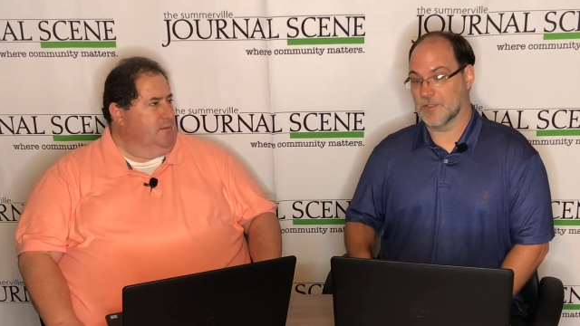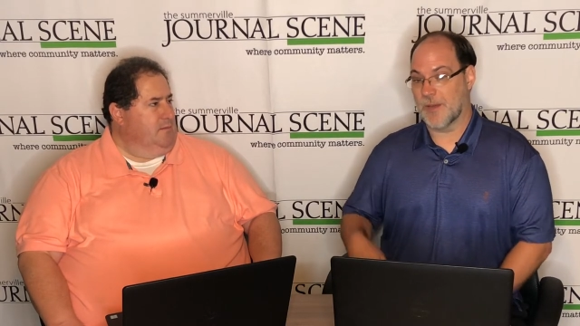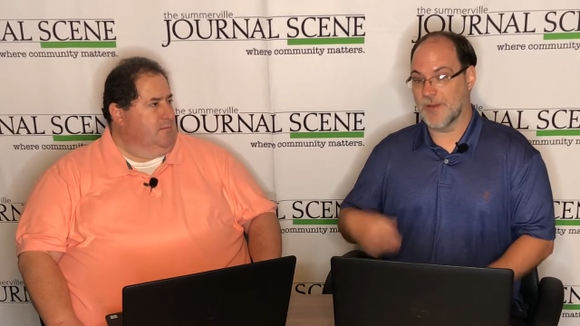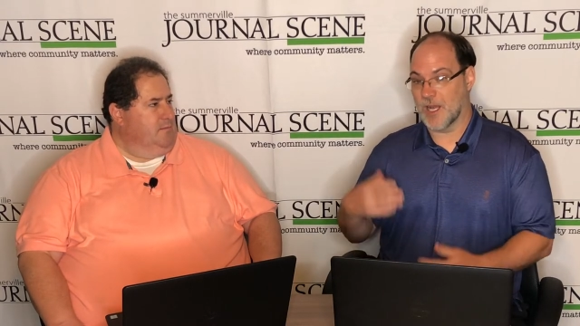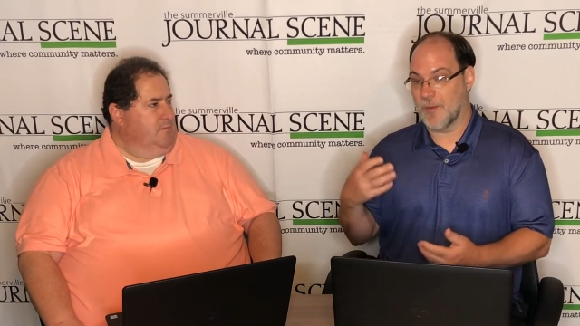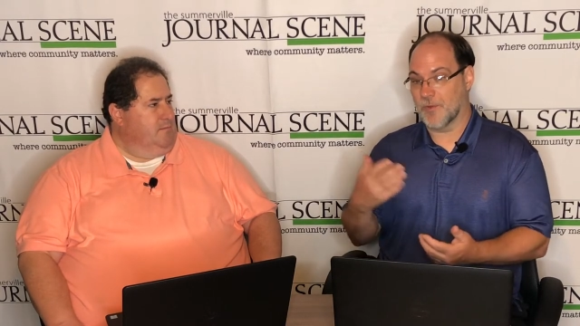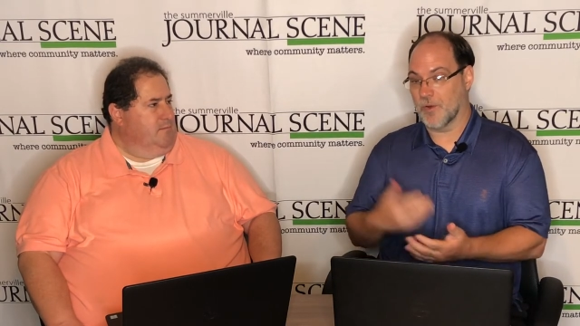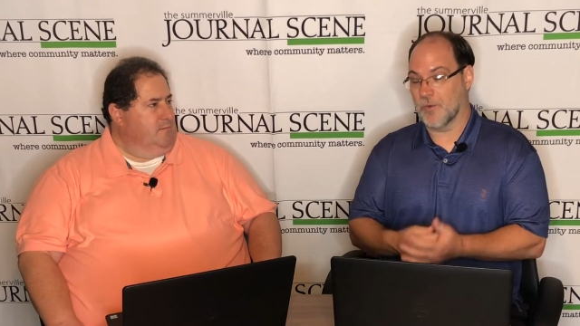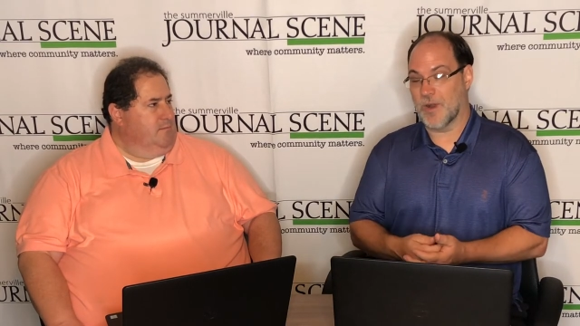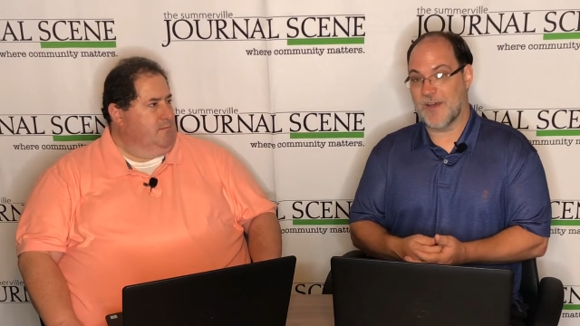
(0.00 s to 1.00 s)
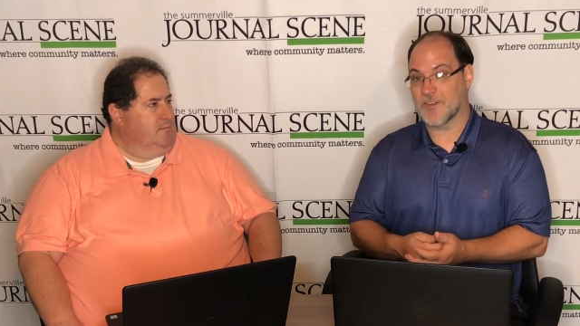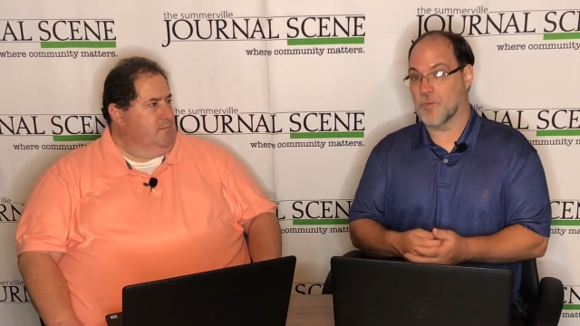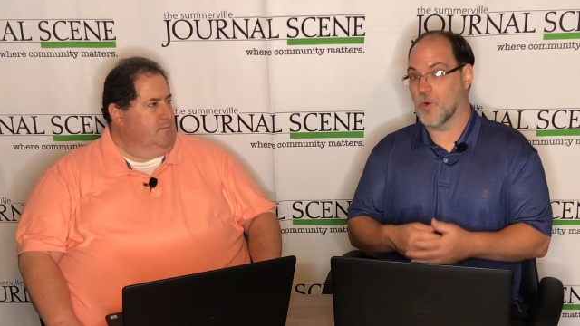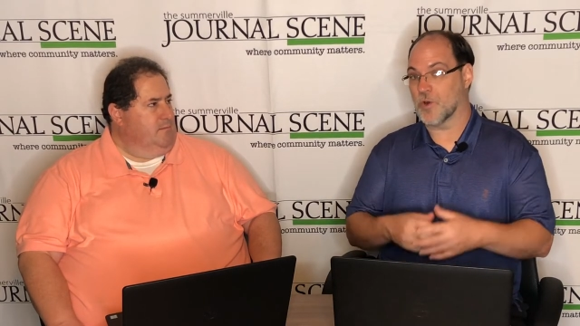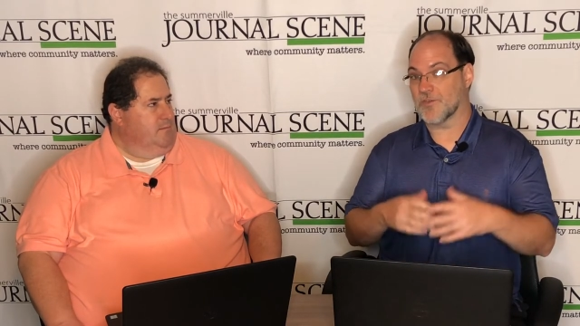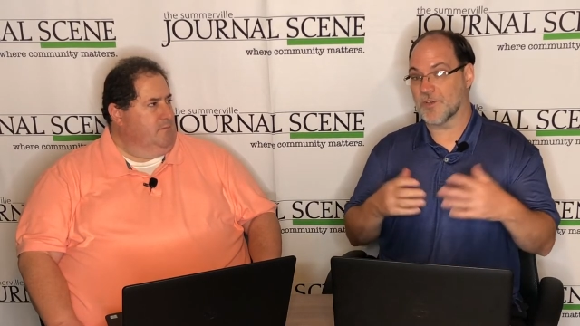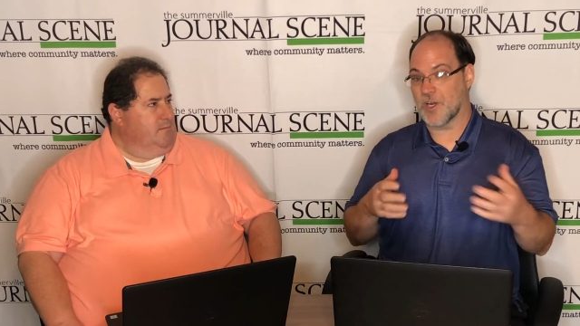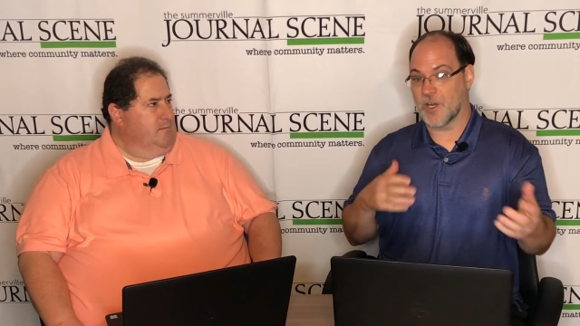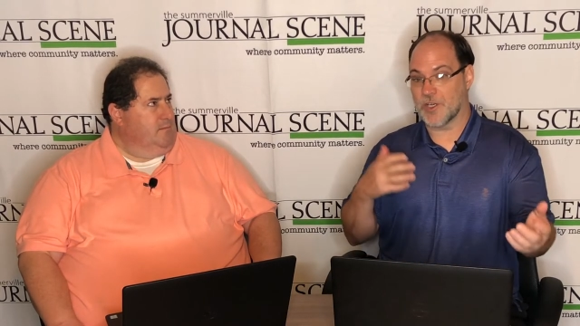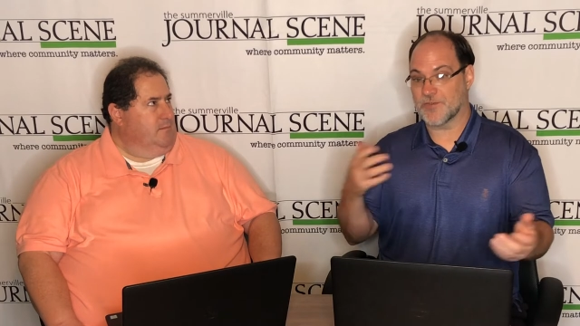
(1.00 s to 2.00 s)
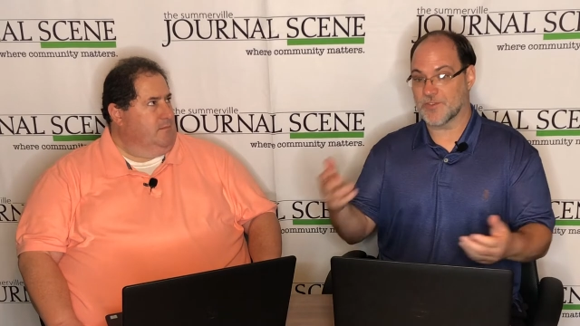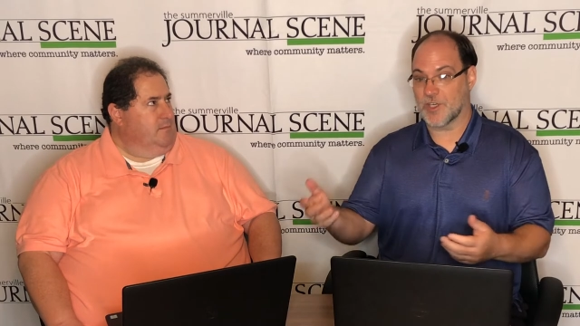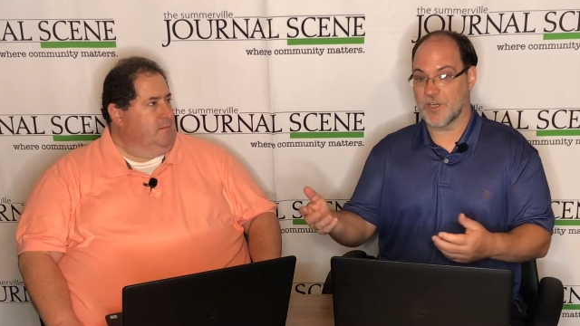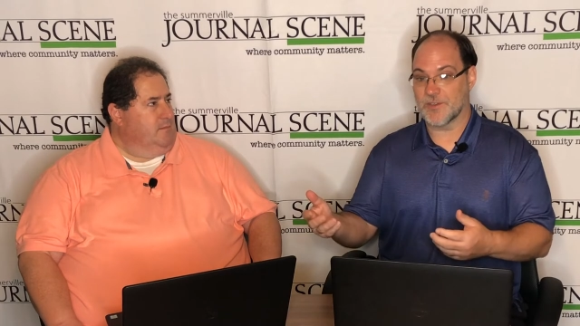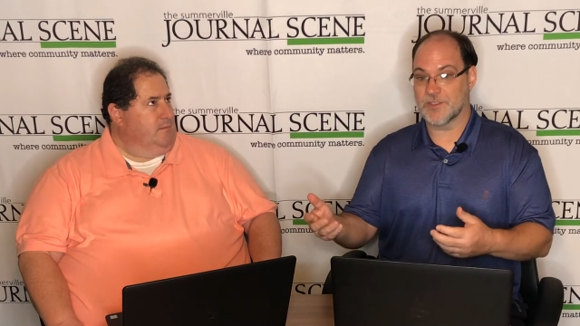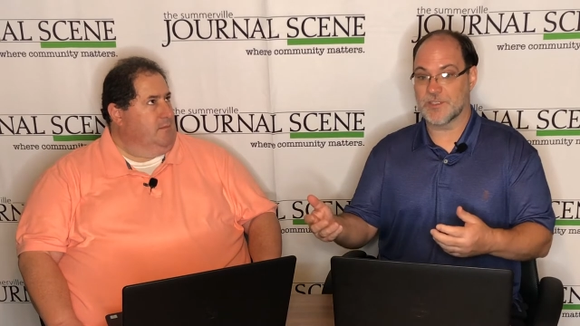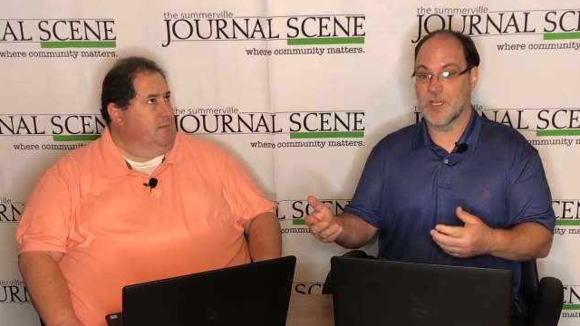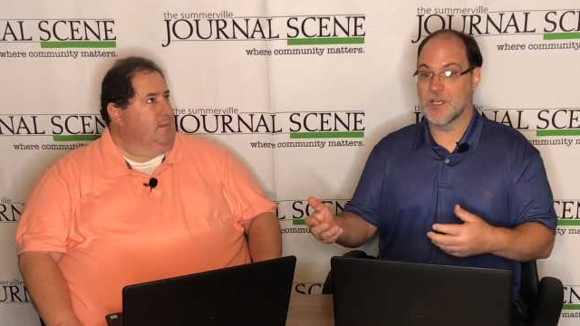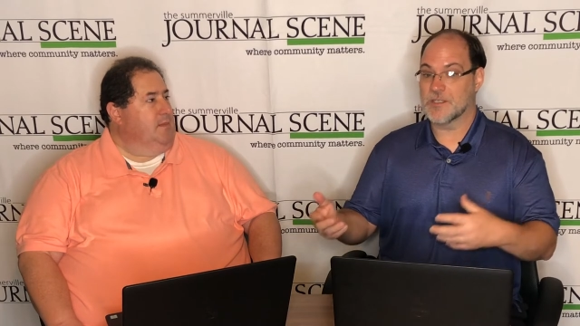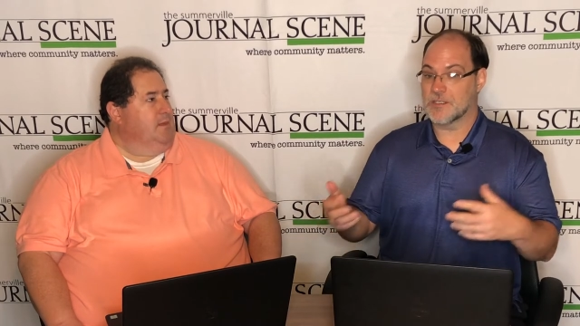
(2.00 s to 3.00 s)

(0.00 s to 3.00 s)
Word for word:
Speaker 1: coming up, we'll, we'll have some awards for courage, for service,